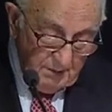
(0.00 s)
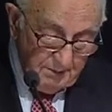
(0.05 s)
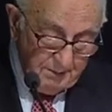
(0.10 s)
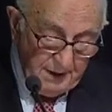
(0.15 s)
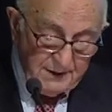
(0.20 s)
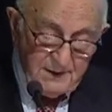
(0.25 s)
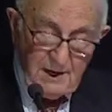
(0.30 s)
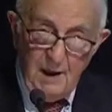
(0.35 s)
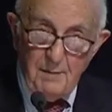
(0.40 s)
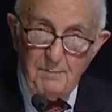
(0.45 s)

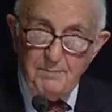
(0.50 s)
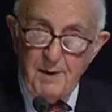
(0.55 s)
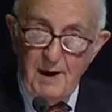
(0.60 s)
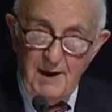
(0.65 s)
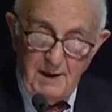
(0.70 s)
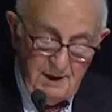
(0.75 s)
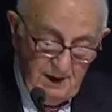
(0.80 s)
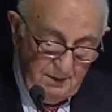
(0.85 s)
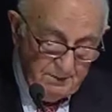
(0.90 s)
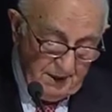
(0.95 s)
but
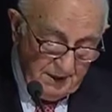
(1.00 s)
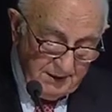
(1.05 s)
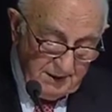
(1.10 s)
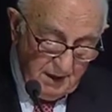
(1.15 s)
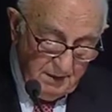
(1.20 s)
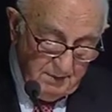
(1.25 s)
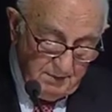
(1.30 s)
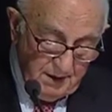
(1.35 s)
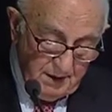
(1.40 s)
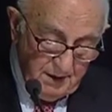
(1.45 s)

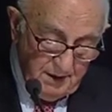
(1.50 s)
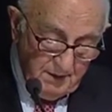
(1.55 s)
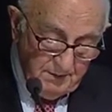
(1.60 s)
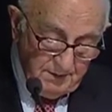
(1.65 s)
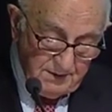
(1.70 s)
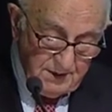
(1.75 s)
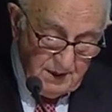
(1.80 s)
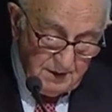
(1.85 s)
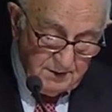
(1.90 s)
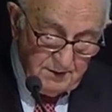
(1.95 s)
I
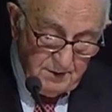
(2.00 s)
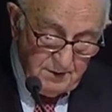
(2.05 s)
believe that